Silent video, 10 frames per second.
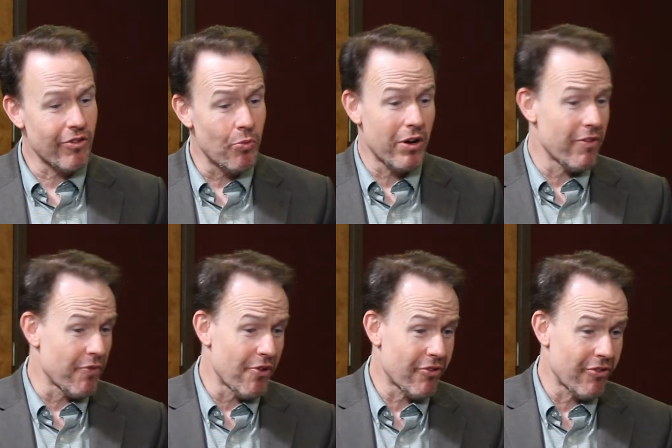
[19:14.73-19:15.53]
So one of the
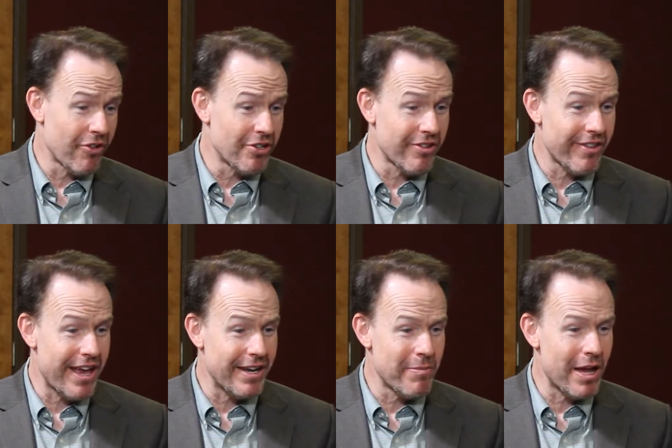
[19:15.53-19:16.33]
first decisions they
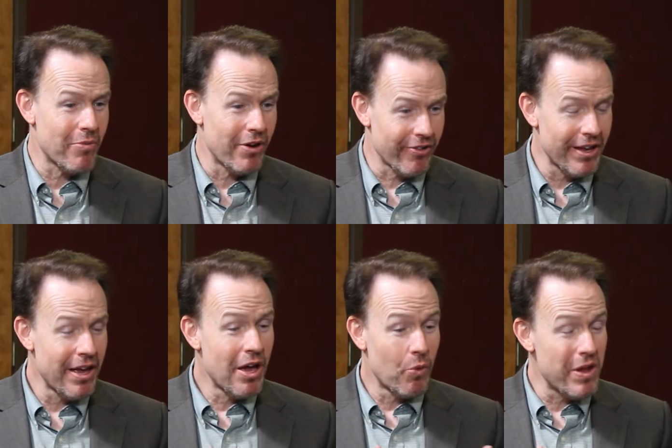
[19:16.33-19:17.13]
had to make was,
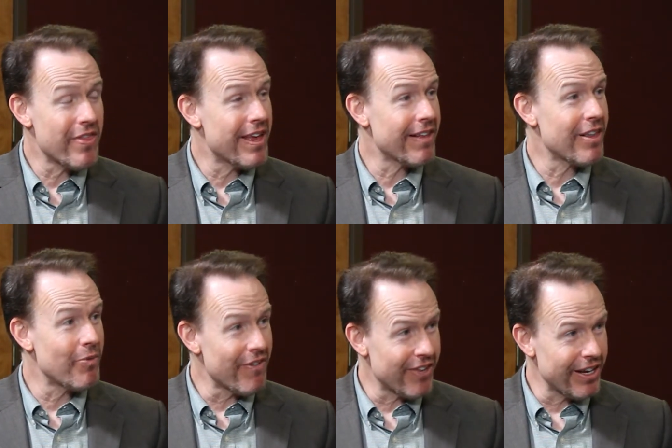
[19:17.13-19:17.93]
we think that
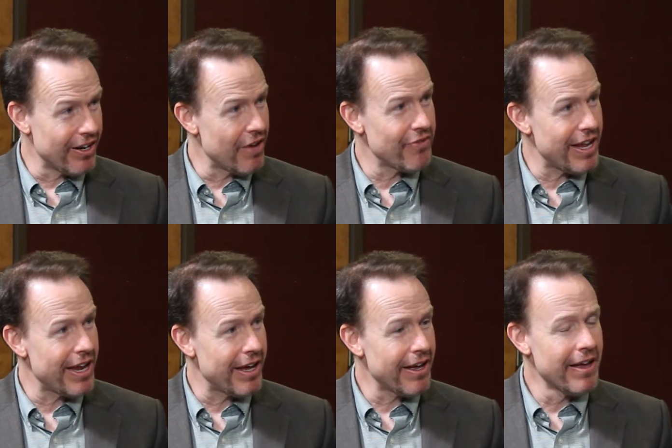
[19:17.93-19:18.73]
we've seen enough
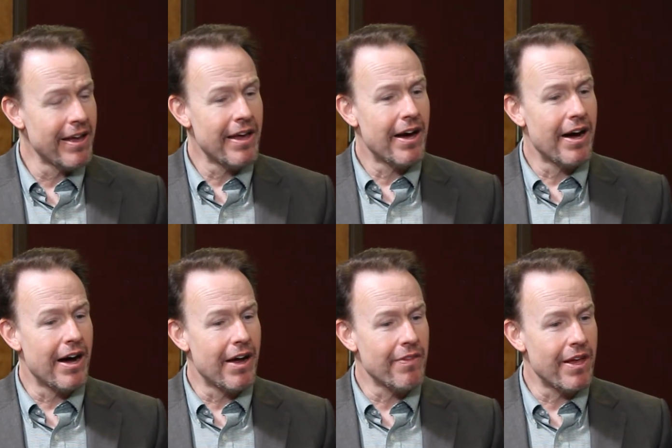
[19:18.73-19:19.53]
data
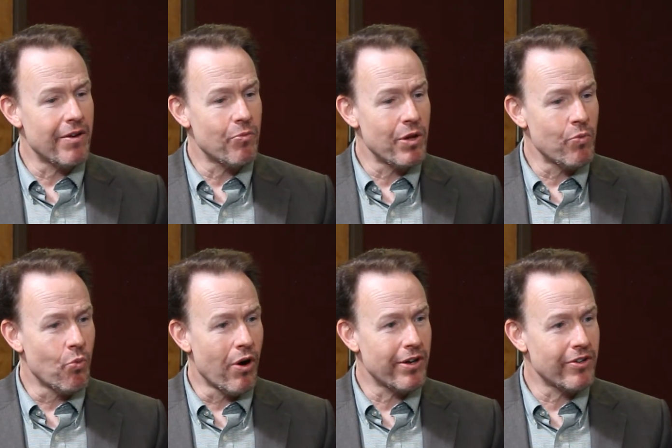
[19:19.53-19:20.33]
that we
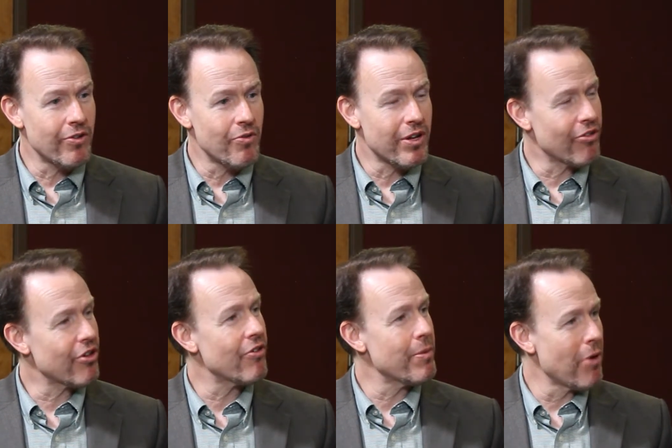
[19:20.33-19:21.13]
want to
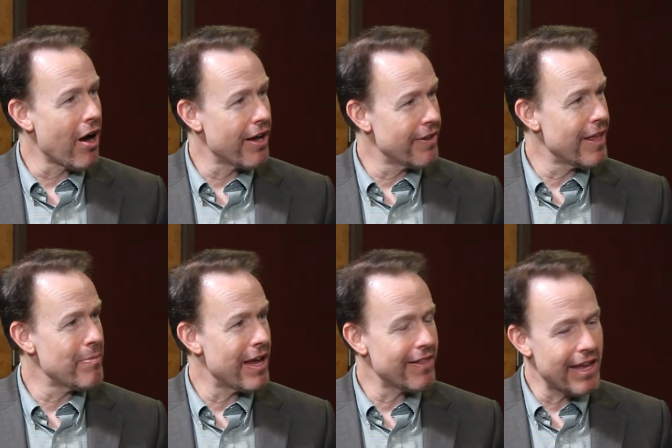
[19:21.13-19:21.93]
consider a bond, and they
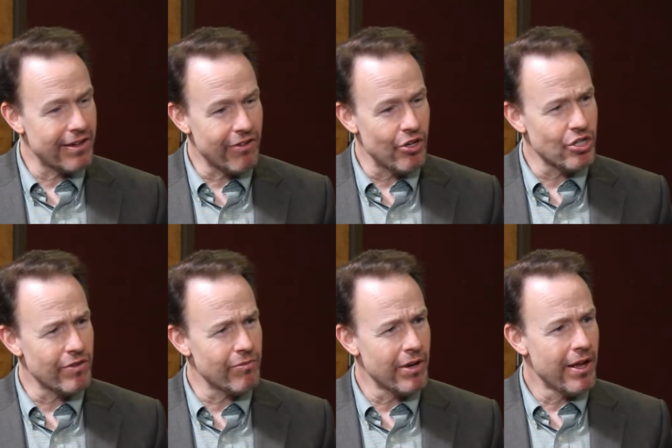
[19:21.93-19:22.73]
made that
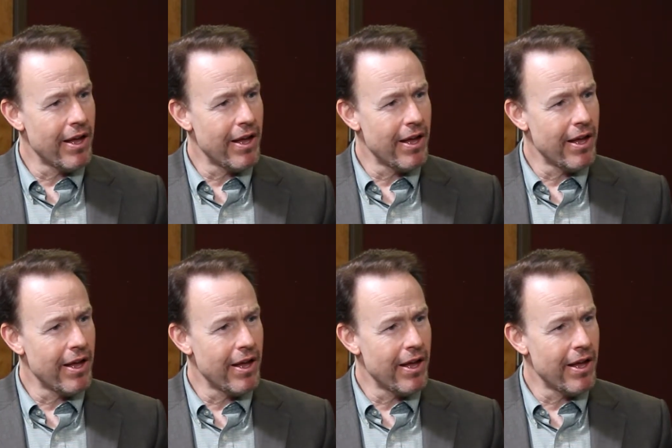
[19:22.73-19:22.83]
decision